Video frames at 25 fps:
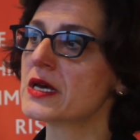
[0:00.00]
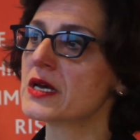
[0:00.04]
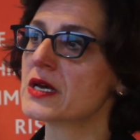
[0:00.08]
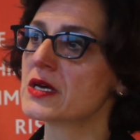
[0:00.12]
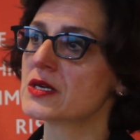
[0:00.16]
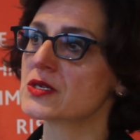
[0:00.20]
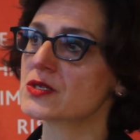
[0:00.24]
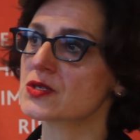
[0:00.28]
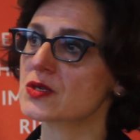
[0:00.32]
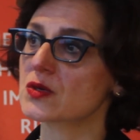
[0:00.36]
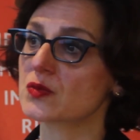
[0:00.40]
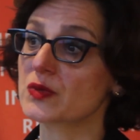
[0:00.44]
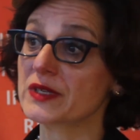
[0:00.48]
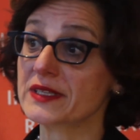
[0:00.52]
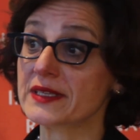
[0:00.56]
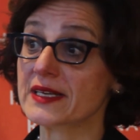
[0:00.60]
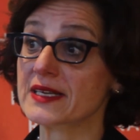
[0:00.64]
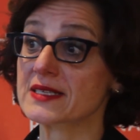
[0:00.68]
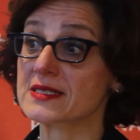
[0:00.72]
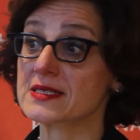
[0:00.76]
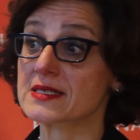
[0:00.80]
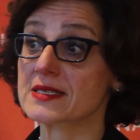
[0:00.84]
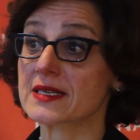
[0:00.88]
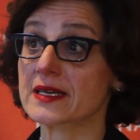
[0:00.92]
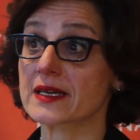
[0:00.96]
So with that
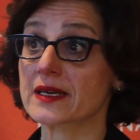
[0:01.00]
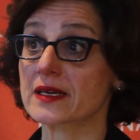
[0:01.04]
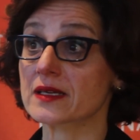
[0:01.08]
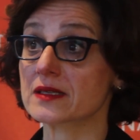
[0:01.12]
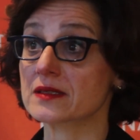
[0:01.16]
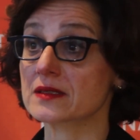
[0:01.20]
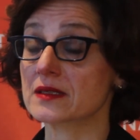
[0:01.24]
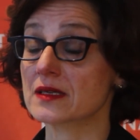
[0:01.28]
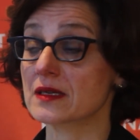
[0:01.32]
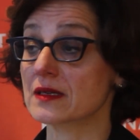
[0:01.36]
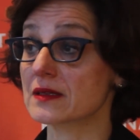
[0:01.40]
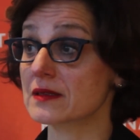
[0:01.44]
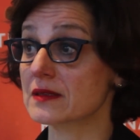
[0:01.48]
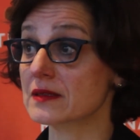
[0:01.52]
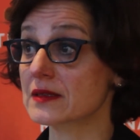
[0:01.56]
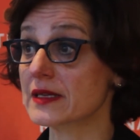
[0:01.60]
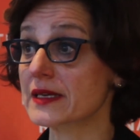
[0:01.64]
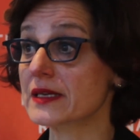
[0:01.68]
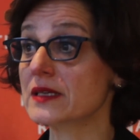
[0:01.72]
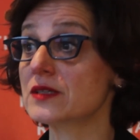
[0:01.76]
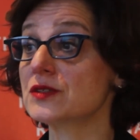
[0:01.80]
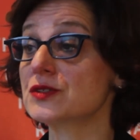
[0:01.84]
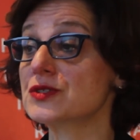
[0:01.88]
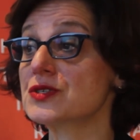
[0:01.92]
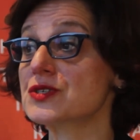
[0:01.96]
said, the
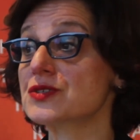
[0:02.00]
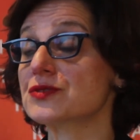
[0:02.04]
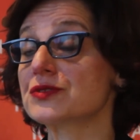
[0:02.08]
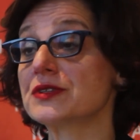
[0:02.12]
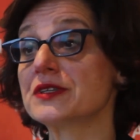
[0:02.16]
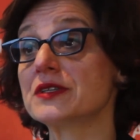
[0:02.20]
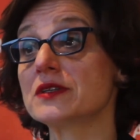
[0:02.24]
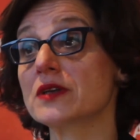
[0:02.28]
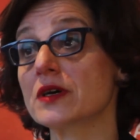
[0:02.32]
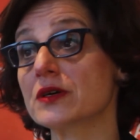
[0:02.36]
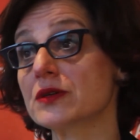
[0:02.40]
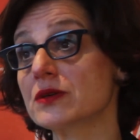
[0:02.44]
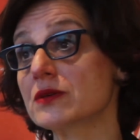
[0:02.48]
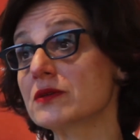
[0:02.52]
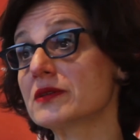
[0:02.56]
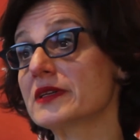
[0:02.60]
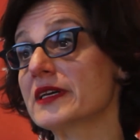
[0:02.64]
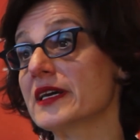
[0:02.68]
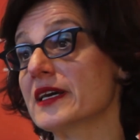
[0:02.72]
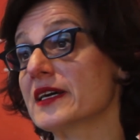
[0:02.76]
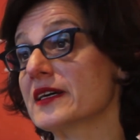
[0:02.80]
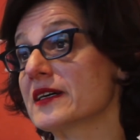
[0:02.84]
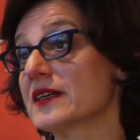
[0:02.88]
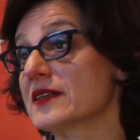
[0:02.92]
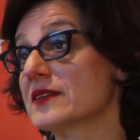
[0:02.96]
industry not only
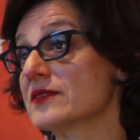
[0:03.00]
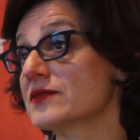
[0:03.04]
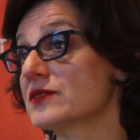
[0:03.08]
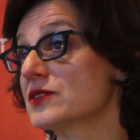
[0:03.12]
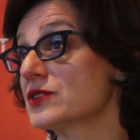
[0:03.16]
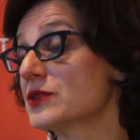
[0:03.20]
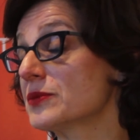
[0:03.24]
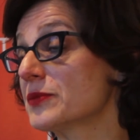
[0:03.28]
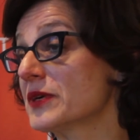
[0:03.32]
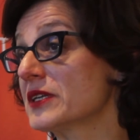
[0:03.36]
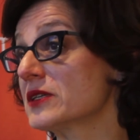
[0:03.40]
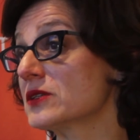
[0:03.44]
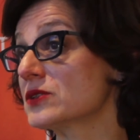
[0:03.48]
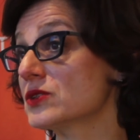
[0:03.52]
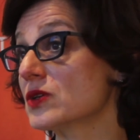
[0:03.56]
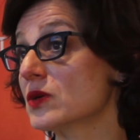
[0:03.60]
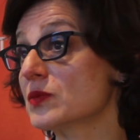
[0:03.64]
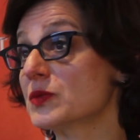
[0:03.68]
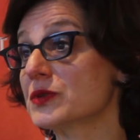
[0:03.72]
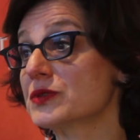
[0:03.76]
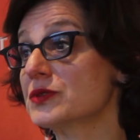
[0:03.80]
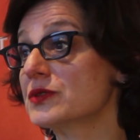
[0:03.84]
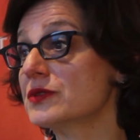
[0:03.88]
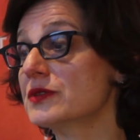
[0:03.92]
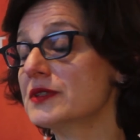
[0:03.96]
have tremendous
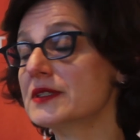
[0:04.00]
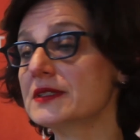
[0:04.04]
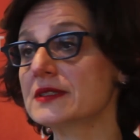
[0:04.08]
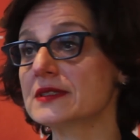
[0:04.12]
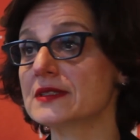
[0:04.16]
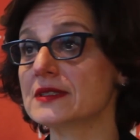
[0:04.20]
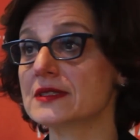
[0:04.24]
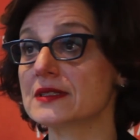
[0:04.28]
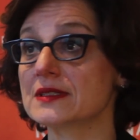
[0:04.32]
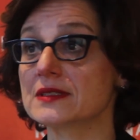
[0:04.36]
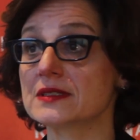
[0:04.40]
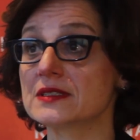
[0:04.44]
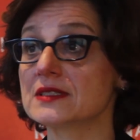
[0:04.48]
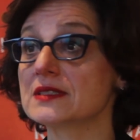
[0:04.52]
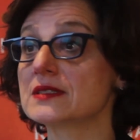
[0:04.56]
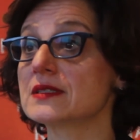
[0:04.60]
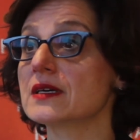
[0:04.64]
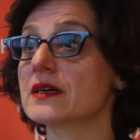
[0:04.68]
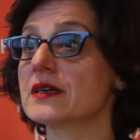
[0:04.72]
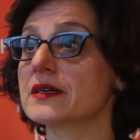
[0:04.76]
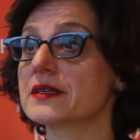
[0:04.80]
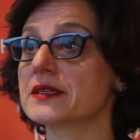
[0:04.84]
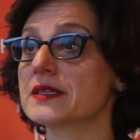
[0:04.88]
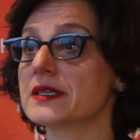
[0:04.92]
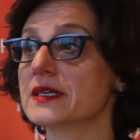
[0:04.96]
opportunity in
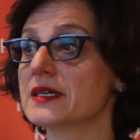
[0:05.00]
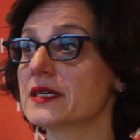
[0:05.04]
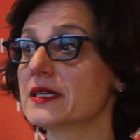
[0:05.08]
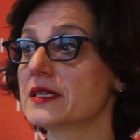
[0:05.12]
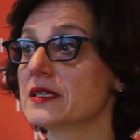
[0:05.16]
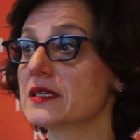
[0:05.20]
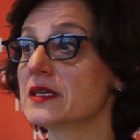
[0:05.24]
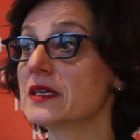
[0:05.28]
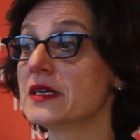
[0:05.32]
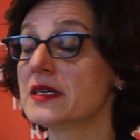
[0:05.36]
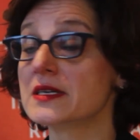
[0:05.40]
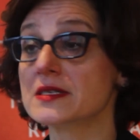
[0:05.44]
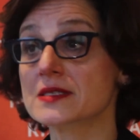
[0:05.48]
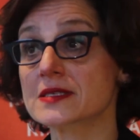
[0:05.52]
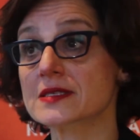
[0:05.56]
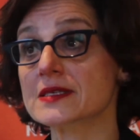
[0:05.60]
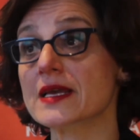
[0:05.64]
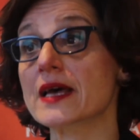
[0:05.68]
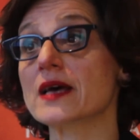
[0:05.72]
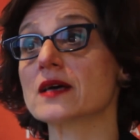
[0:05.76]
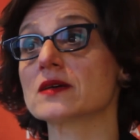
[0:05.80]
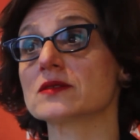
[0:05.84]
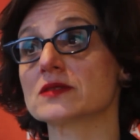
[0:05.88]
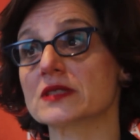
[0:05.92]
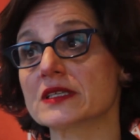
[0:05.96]
designing
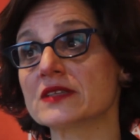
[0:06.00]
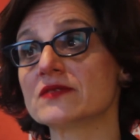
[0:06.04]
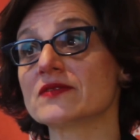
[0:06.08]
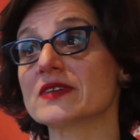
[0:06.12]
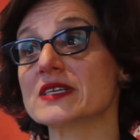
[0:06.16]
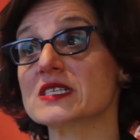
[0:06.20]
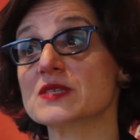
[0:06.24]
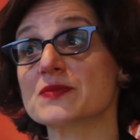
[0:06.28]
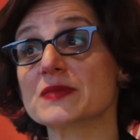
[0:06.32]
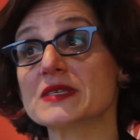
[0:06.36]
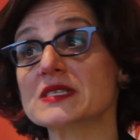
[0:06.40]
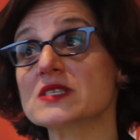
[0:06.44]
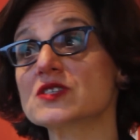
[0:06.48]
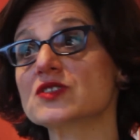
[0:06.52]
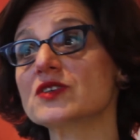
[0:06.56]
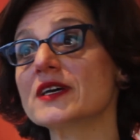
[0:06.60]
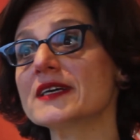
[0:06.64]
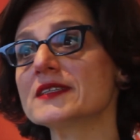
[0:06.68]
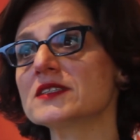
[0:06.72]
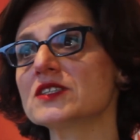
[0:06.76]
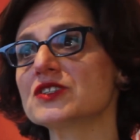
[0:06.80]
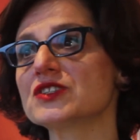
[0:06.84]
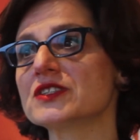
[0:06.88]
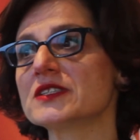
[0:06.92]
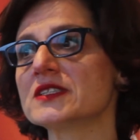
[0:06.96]
sound investment
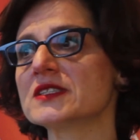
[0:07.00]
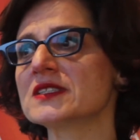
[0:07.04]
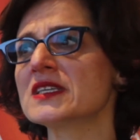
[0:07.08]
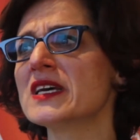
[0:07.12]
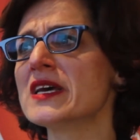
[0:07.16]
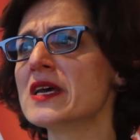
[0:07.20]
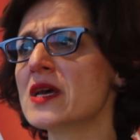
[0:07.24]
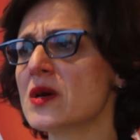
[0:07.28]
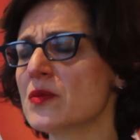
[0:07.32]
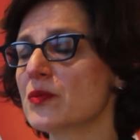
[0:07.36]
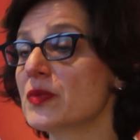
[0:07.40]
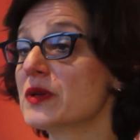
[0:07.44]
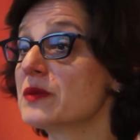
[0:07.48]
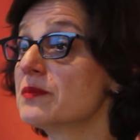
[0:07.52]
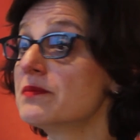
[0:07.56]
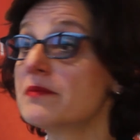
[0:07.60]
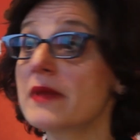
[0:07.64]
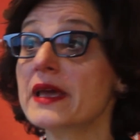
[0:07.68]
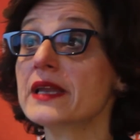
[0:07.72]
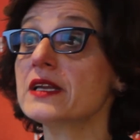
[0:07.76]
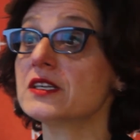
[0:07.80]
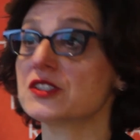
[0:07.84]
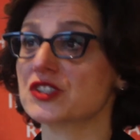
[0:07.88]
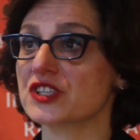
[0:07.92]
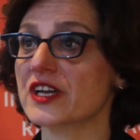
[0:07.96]
strategies, but
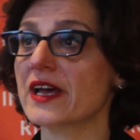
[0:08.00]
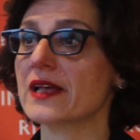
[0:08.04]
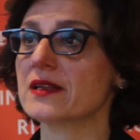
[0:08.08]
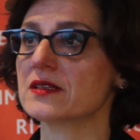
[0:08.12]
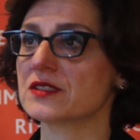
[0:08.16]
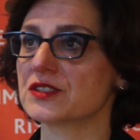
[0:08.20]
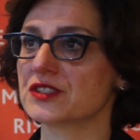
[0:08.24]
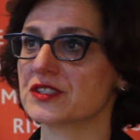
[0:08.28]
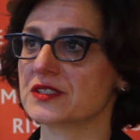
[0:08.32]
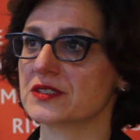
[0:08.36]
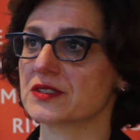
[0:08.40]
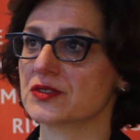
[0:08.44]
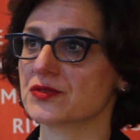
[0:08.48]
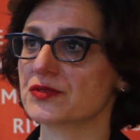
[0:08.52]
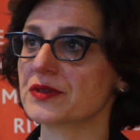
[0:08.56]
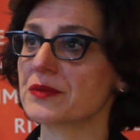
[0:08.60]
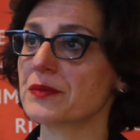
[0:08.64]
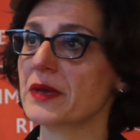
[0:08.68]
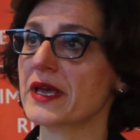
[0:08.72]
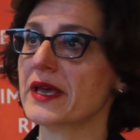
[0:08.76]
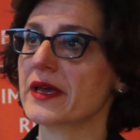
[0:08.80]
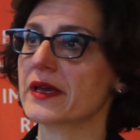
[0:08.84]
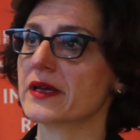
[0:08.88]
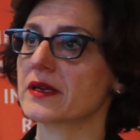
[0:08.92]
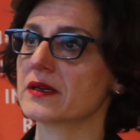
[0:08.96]
many challenges
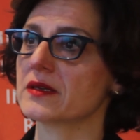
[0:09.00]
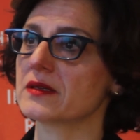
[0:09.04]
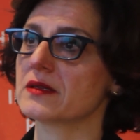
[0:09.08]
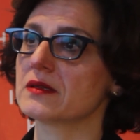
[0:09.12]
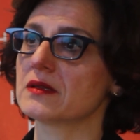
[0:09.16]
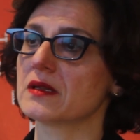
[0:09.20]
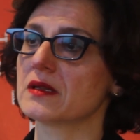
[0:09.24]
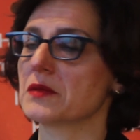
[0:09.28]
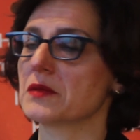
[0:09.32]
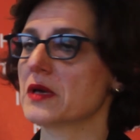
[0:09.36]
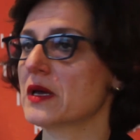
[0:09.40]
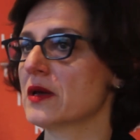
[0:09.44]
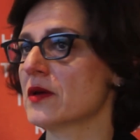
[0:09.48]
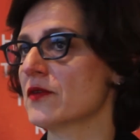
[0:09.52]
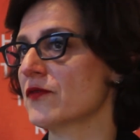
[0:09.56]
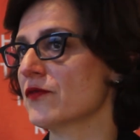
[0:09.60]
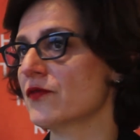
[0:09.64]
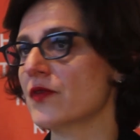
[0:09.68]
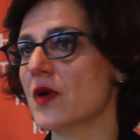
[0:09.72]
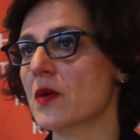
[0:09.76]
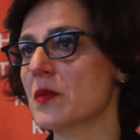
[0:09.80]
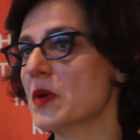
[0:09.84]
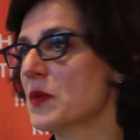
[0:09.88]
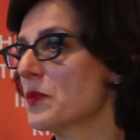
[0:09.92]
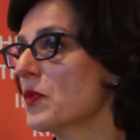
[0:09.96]
remain
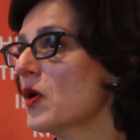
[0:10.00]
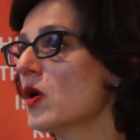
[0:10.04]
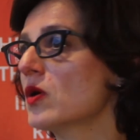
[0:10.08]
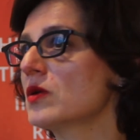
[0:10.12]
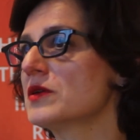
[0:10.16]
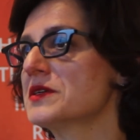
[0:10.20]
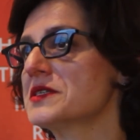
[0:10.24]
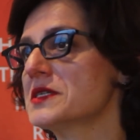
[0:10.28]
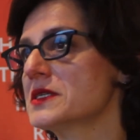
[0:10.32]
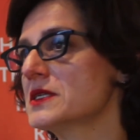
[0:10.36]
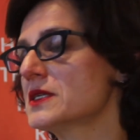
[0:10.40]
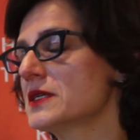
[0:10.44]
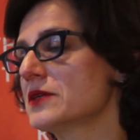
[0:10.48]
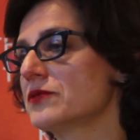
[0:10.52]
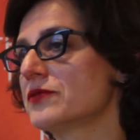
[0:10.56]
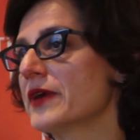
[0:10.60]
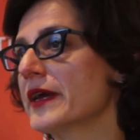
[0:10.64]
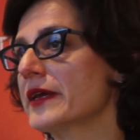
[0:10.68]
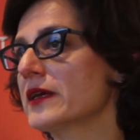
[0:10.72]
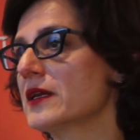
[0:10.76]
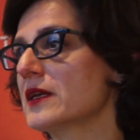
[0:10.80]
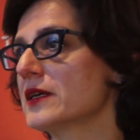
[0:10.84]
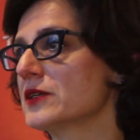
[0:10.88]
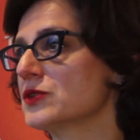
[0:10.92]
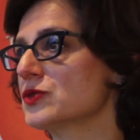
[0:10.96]
from a policy,
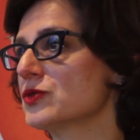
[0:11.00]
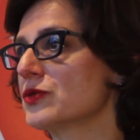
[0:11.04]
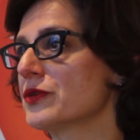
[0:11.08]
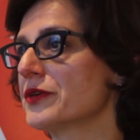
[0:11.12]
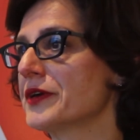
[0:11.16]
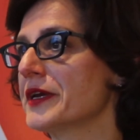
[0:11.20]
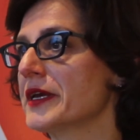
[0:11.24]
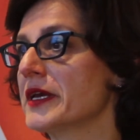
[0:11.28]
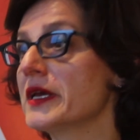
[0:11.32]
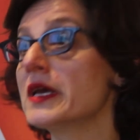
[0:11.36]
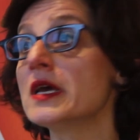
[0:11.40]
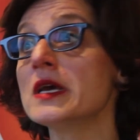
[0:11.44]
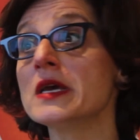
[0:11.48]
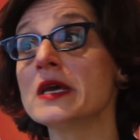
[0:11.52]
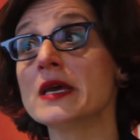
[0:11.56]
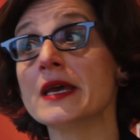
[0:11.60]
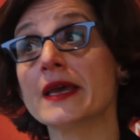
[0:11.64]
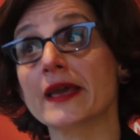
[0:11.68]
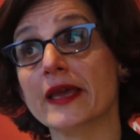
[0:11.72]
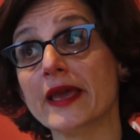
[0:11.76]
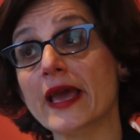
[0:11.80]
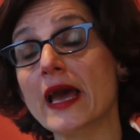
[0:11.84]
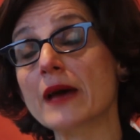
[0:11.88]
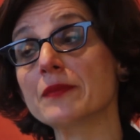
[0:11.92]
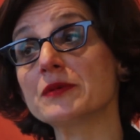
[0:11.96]
regulatory,
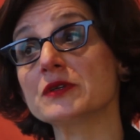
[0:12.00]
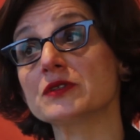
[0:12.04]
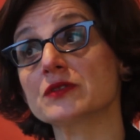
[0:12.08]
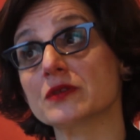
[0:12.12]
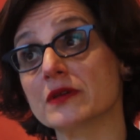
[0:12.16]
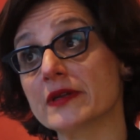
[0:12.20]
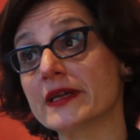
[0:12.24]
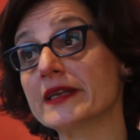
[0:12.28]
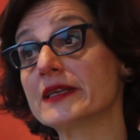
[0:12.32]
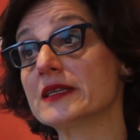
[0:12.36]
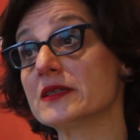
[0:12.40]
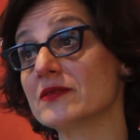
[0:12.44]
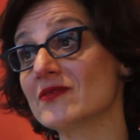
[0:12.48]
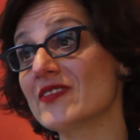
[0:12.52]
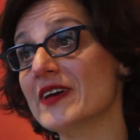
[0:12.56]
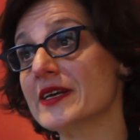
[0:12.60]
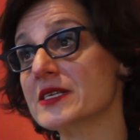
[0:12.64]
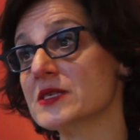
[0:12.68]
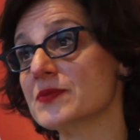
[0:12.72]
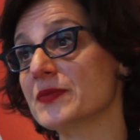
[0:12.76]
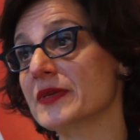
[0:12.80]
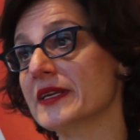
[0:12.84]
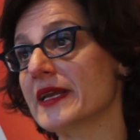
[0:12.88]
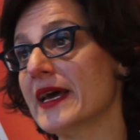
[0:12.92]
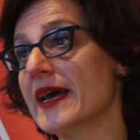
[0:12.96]
capital and
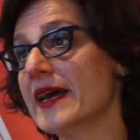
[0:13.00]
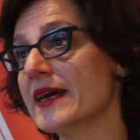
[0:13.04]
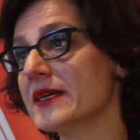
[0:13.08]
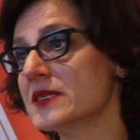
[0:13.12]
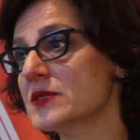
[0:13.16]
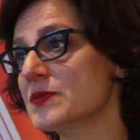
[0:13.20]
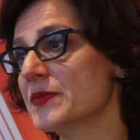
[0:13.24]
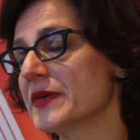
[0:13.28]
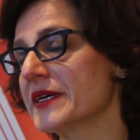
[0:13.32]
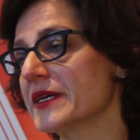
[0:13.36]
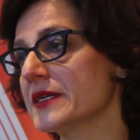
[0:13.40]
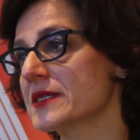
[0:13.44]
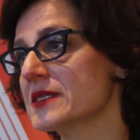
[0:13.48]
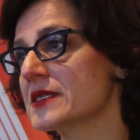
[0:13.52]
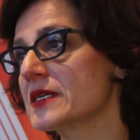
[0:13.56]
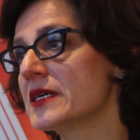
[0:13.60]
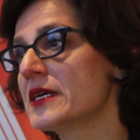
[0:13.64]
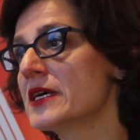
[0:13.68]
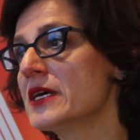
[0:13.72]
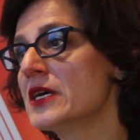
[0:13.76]
investment aspects.